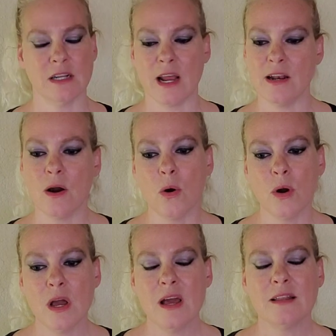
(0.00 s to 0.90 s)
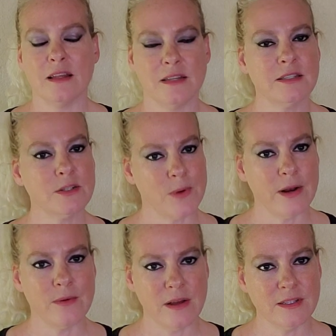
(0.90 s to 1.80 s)
And I know that this is
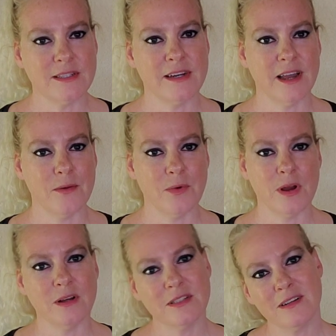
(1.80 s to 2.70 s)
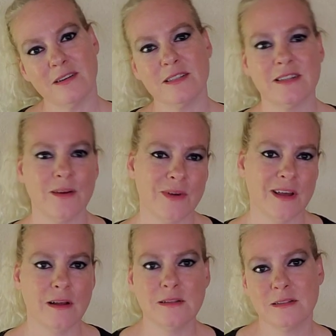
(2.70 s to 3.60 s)
right around the time we all start to say,
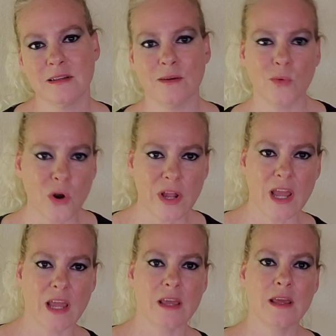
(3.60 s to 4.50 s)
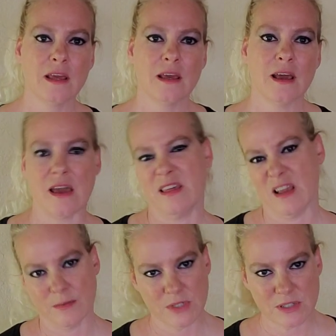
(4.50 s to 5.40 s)
well, it's not working. I
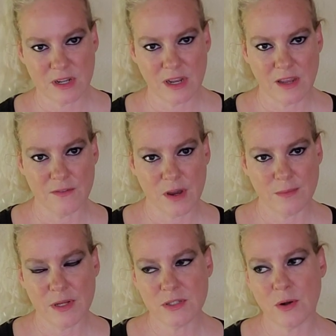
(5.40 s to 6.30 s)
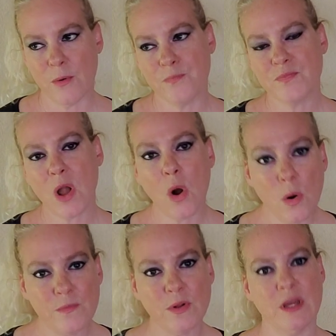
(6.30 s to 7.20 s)
think I'm just going to give up. So
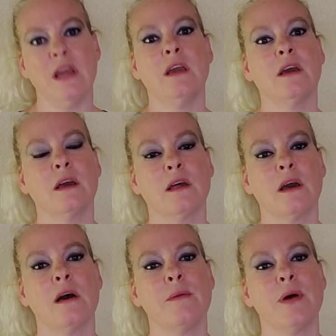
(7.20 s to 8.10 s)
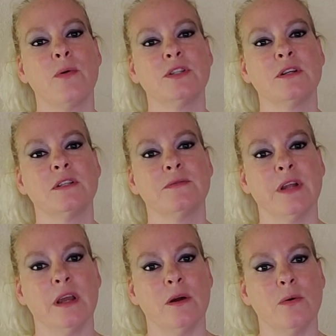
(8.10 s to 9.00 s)
hopefully um, by watching this
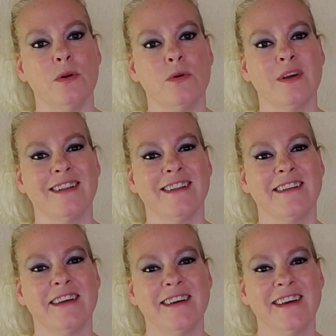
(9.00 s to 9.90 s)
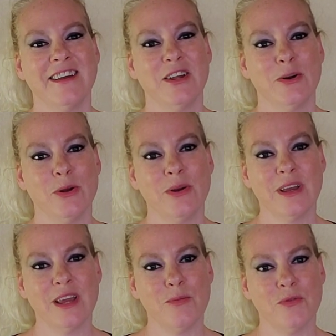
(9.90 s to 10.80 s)
video, you can you know, you
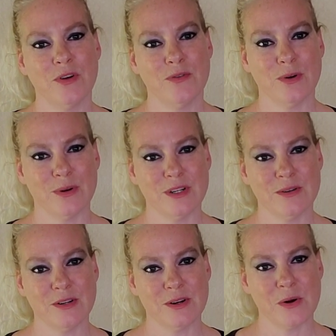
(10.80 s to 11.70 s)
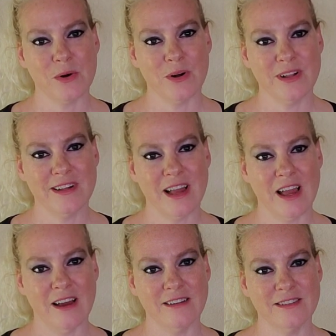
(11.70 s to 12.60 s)
can keep moving forward toward your goal
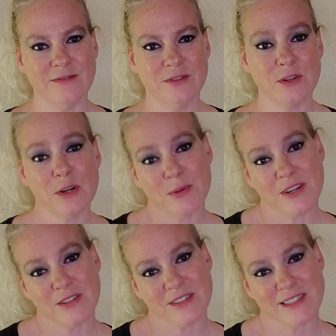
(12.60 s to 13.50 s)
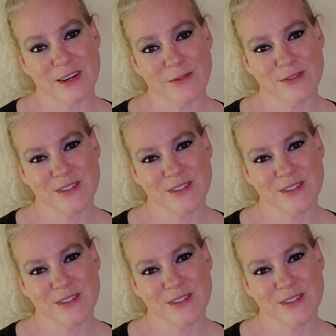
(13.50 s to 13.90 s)
and feel good about yourself.